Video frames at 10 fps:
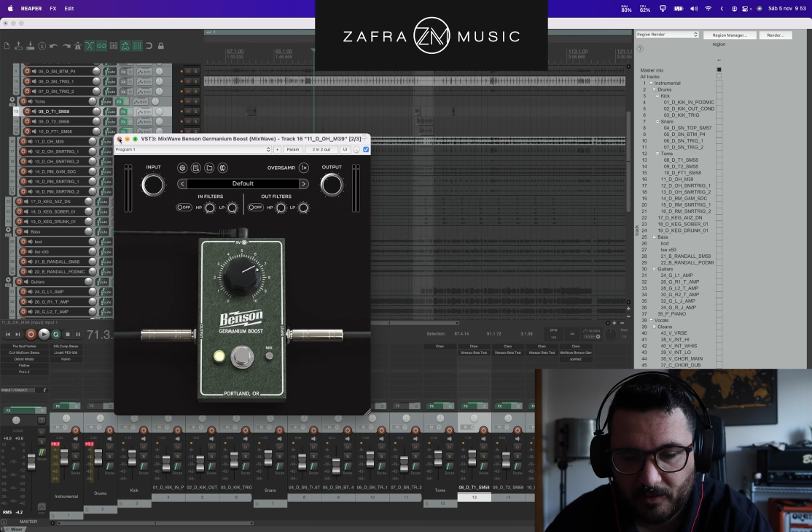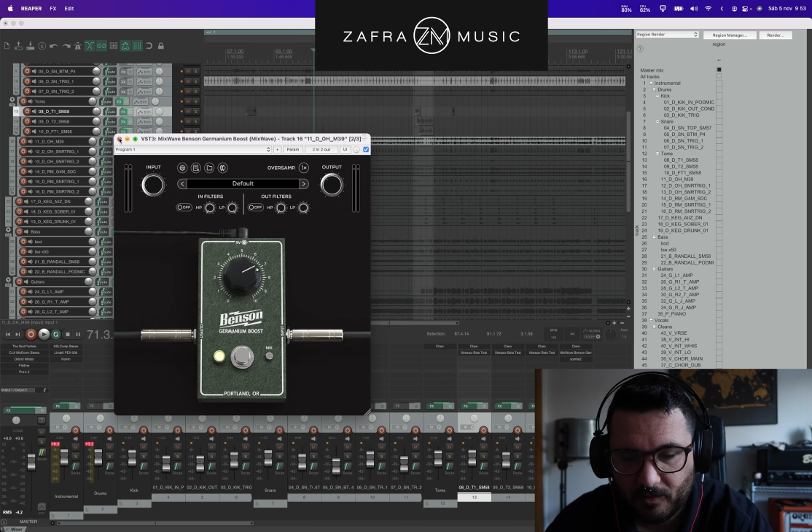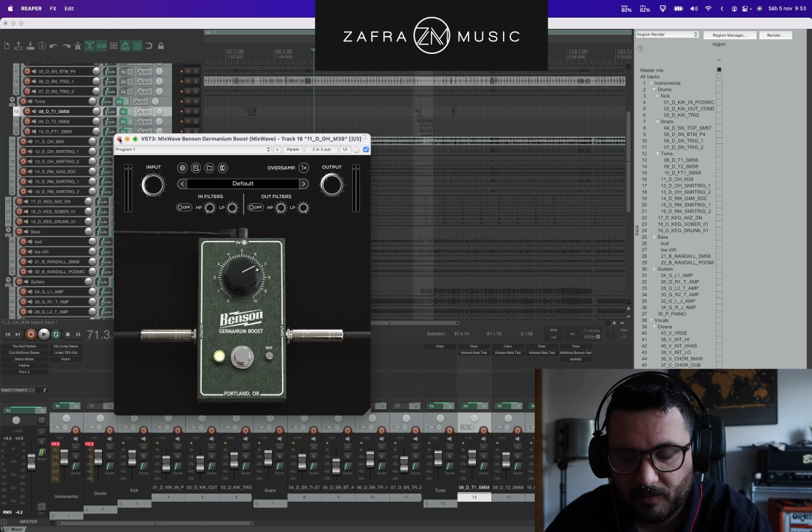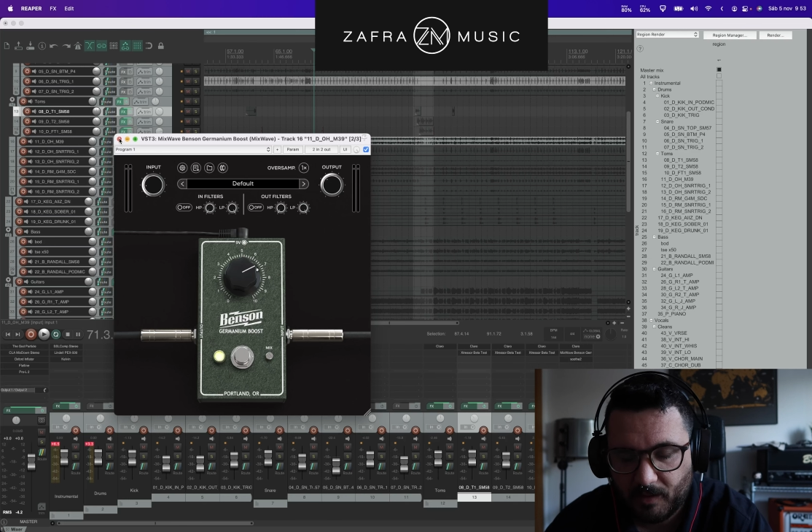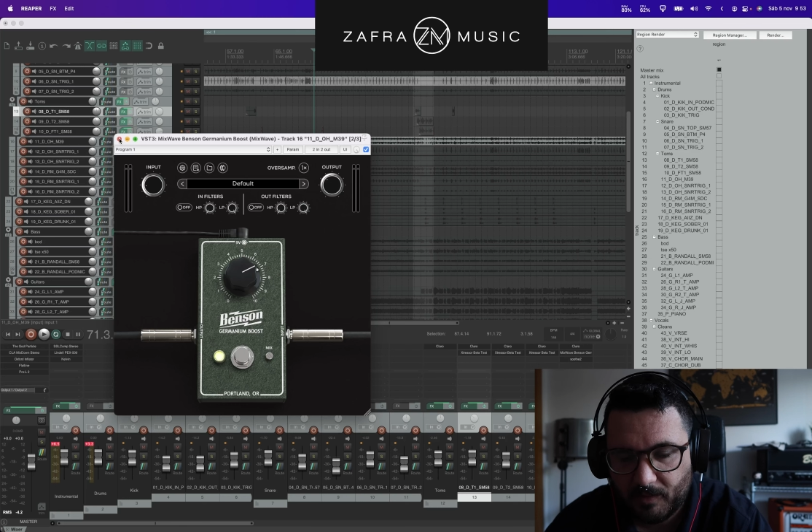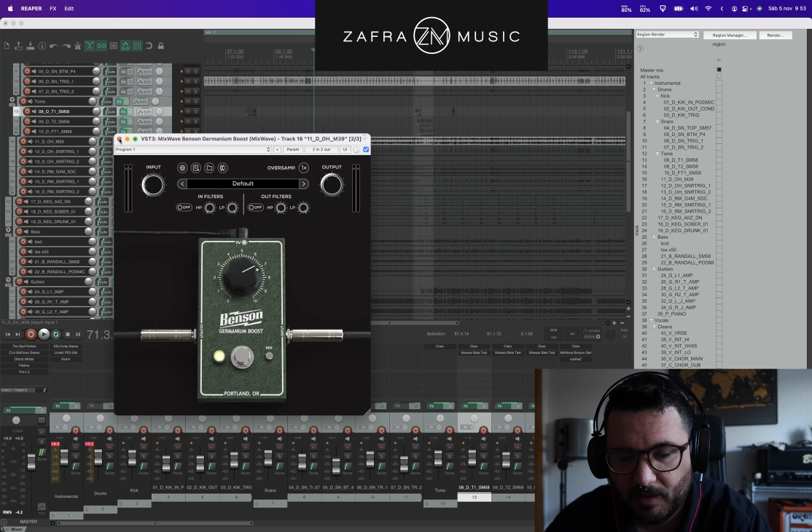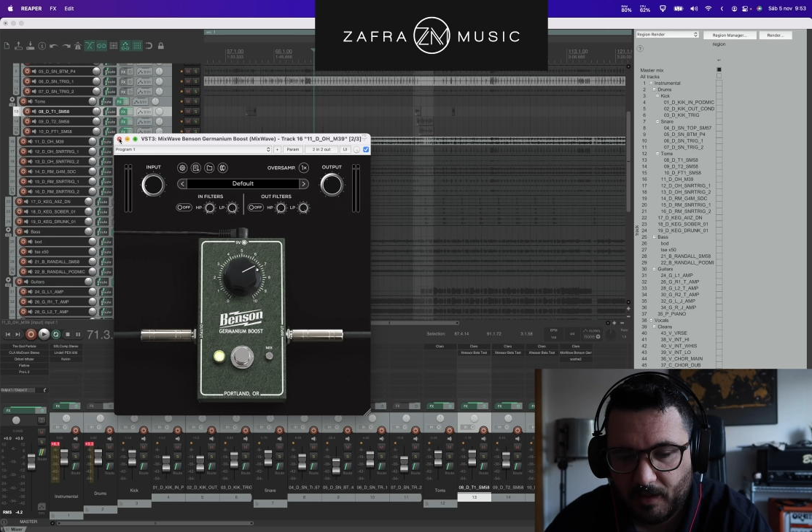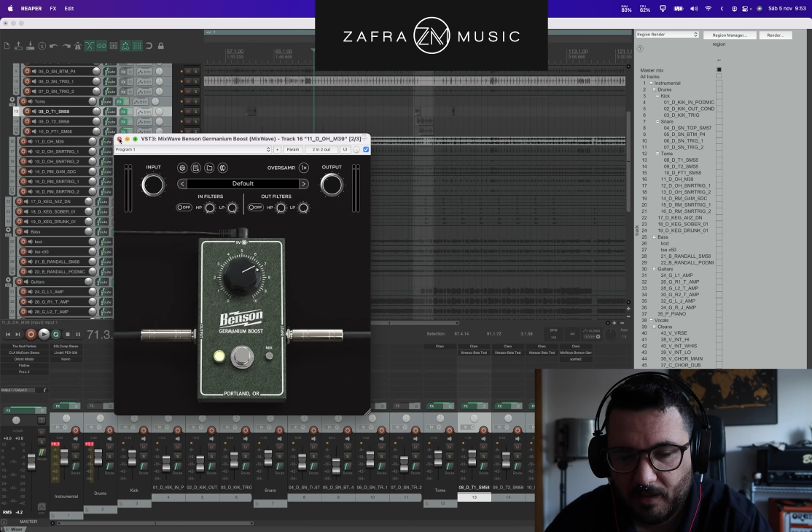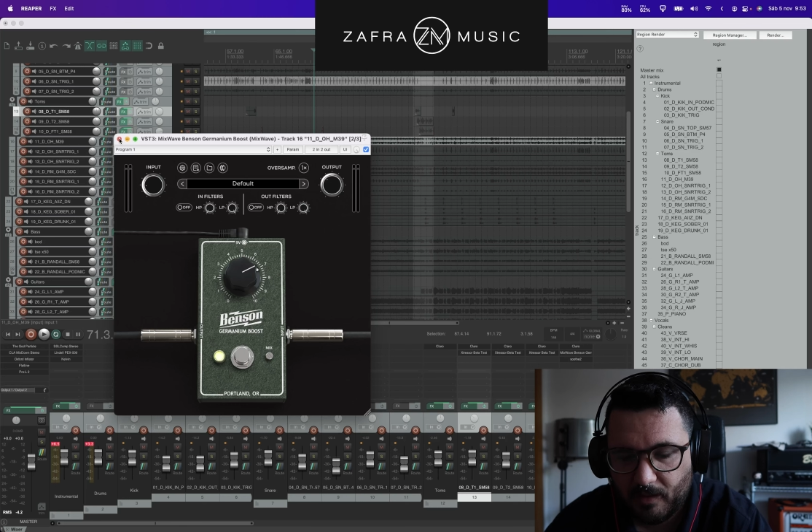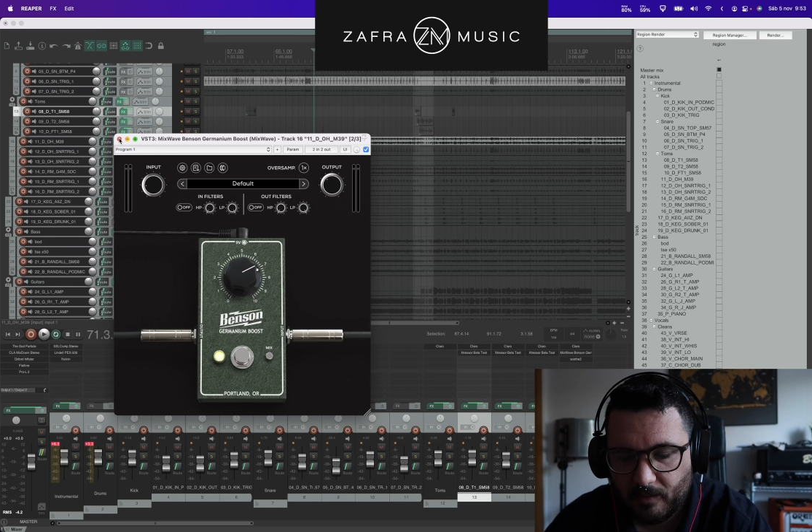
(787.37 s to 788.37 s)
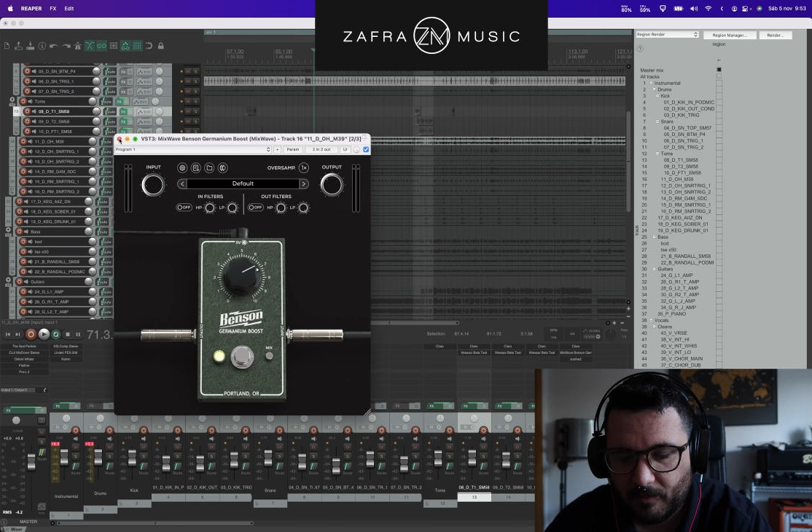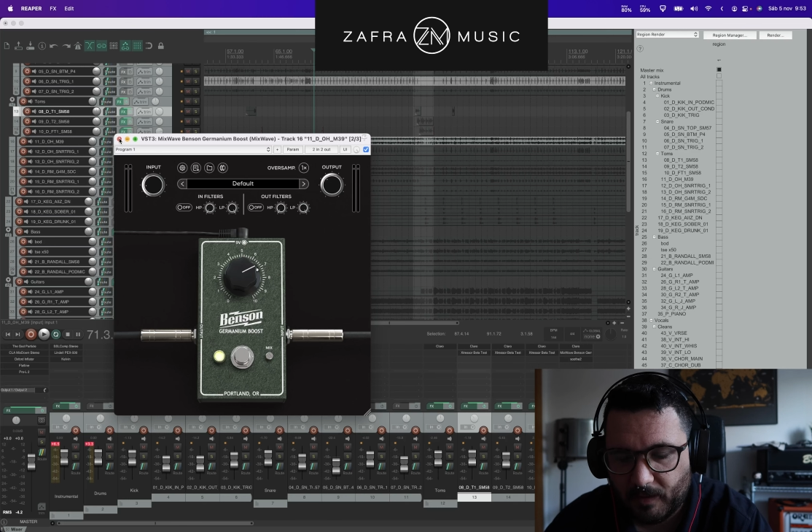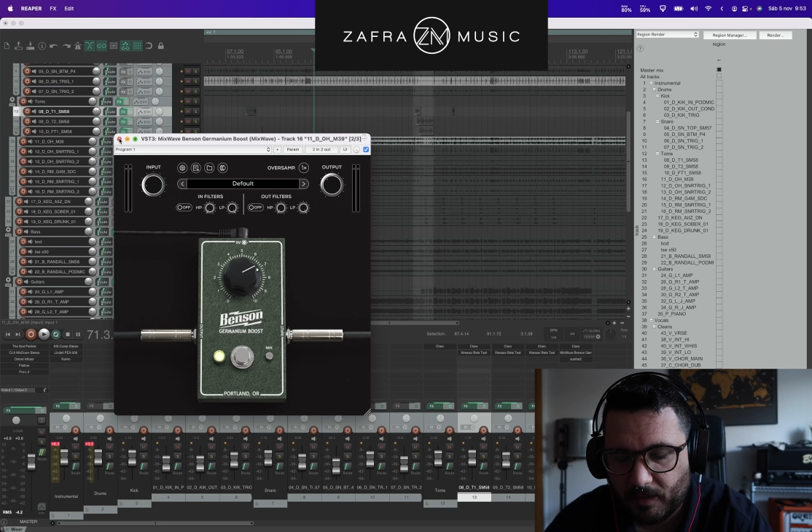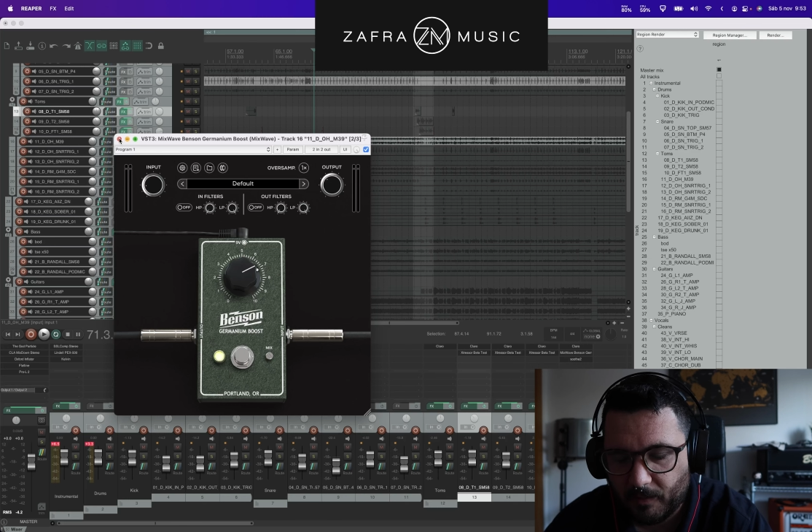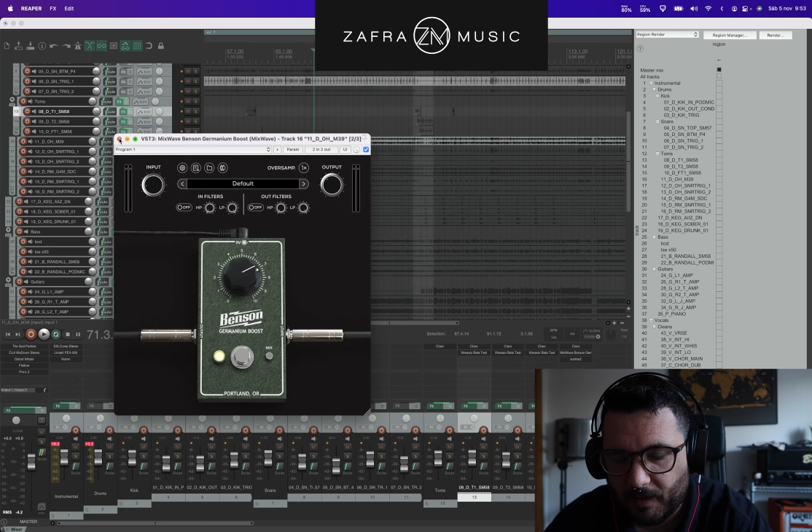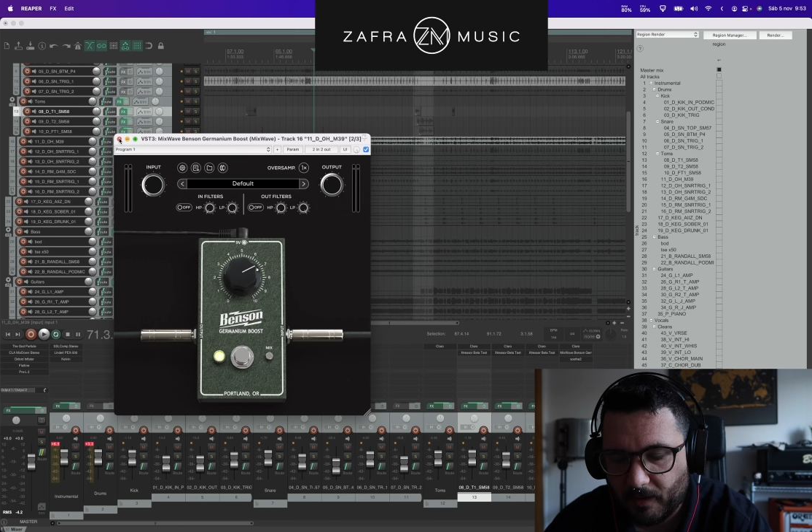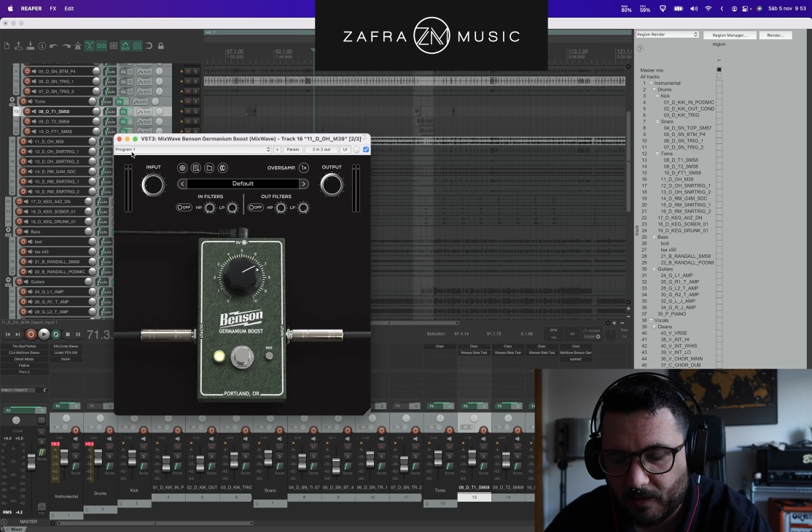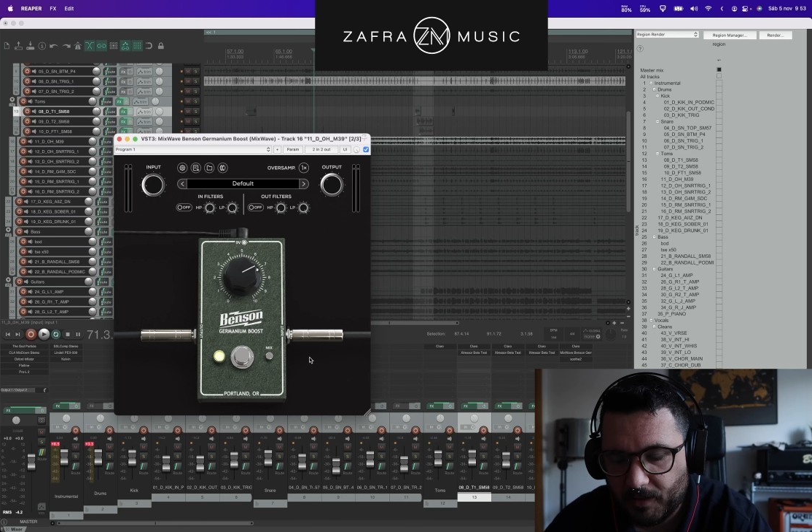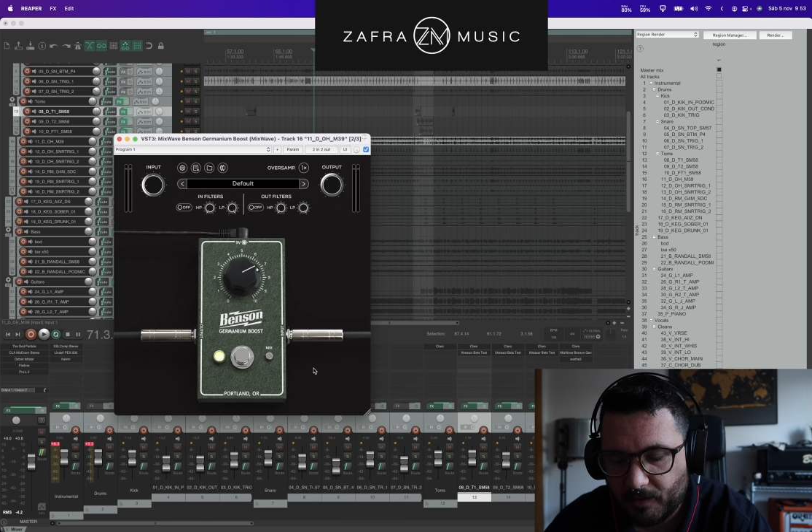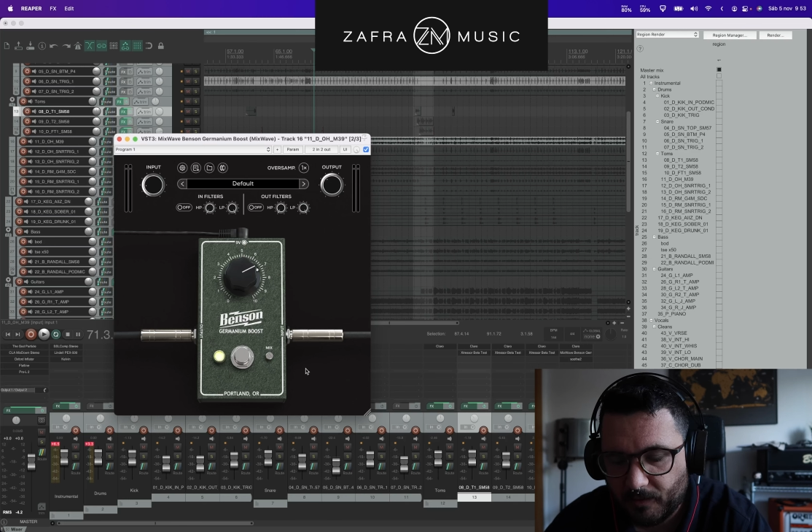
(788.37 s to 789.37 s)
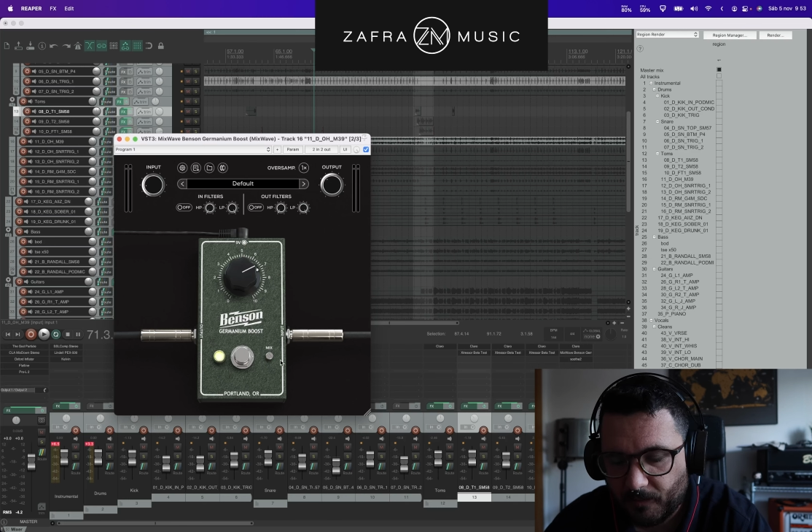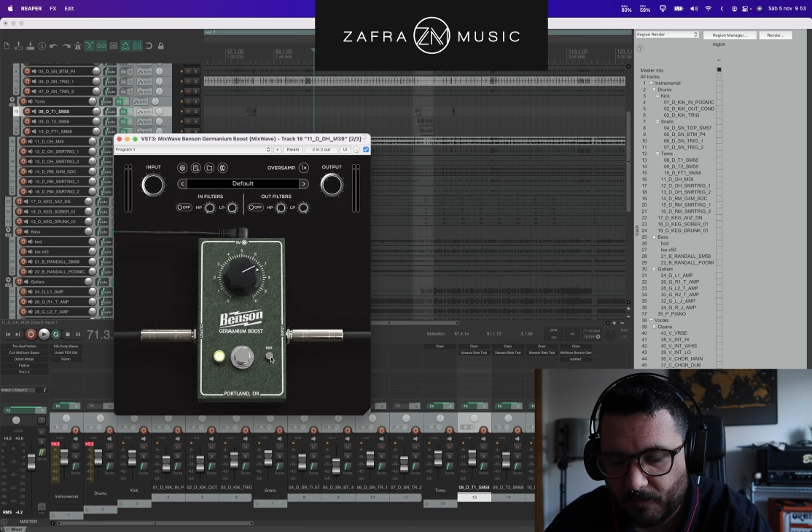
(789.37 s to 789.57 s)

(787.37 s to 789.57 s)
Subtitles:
sometimes makes it a bit harsh.